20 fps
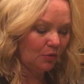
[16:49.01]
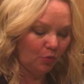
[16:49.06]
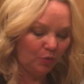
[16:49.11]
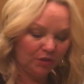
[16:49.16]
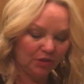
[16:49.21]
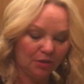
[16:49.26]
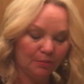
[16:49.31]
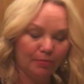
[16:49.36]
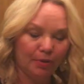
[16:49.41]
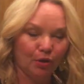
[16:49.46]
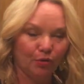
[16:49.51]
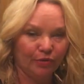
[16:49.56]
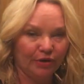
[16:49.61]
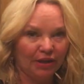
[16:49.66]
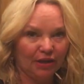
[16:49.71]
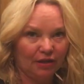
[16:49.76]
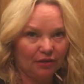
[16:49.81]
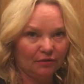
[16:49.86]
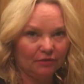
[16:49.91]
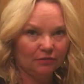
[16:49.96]
with the bone
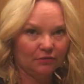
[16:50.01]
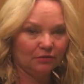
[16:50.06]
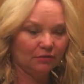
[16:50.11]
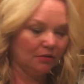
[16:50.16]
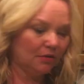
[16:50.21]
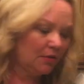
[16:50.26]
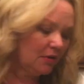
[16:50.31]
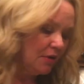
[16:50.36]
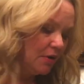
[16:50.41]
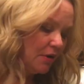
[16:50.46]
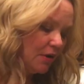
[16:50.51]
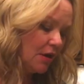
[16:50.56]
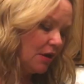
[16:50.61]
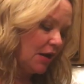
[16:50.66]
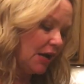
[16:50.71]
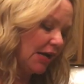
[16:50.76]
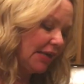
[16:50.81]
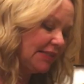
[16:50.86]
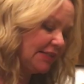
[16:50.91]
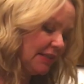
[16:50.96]
in,
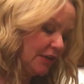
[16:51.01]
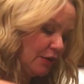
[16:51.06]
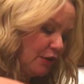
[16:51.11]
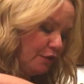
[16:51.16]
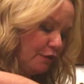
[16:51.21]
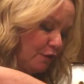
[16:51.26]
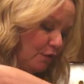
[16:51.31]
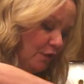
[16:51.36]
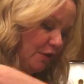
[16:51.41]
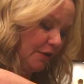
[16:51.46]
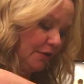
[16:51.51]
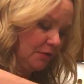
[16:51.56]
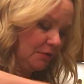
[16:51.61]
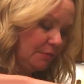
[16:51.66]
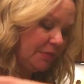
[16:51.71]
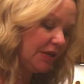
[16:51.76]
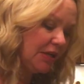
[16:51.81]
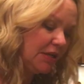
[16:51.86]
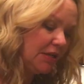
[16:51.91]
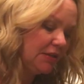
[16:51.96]
I say go for it,
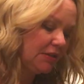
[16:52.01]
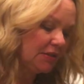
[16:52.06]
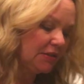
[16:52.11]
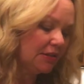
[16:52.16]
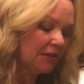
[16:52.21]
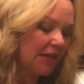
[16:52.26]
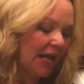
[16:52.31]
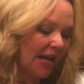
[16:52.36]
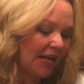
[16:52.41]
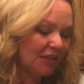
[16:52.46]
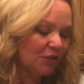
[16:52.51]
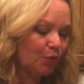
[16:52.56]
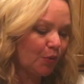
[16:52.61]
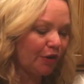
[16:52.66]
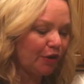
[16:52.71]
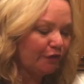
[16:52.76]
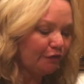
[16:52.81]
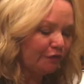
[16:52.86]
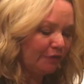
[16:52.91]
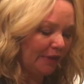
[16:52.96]
because that is where
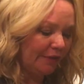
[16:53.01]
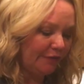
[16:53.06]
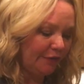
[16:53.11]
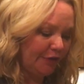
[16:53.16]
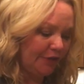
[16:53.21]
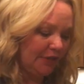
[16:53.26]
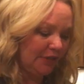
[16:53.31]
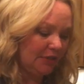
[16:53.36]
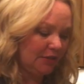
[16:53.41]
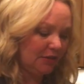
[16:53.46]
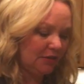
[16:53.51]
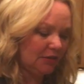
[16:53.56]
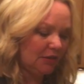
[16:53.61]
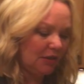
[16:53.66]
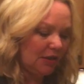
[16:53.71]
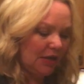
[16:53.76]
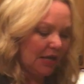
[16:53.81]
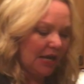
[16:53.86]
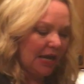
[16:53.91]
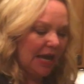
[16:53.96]
your flavor is.
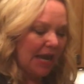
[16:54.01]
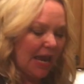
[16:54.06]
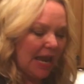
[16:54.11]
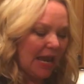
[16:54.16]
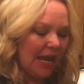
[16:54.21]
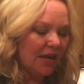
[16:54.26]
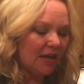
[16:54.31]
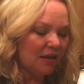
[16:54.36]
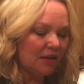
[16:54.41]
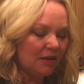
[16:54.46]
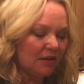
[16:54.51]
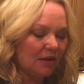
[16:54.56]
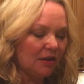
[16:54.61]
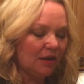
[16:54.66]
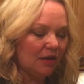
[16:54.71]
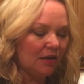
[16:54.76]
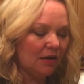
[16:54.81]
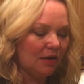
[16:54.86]
And